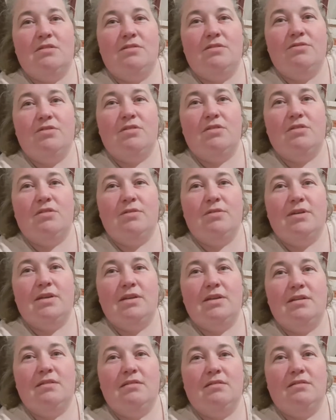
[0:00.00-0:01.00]
I've got no
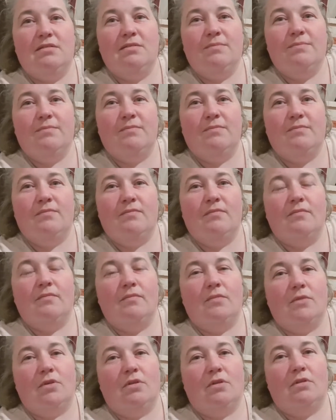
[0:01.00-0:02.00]
idea.
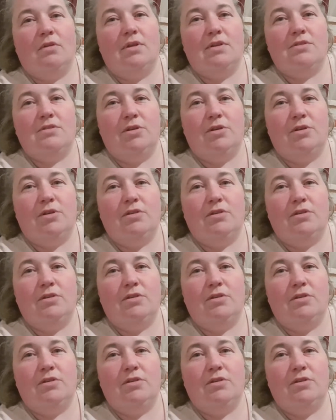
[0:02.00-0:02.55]
Oh, that's good.